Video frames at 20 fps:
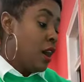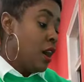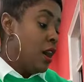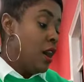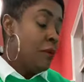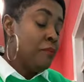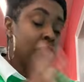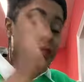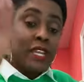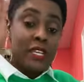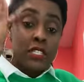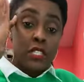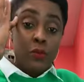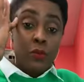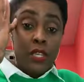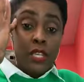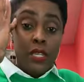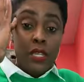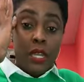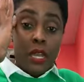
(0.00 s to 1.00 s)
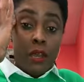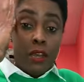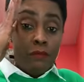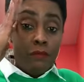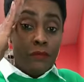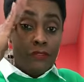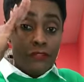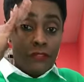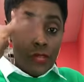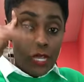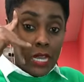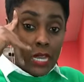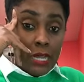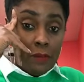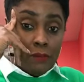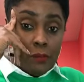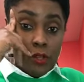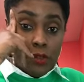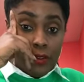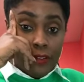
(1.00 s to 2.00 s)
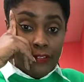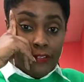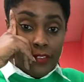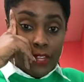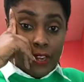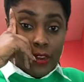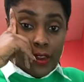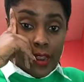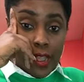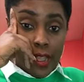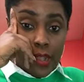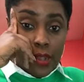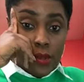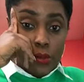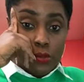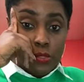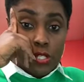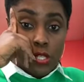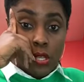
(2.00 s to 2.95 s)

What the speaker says: next week I'm gonna figure out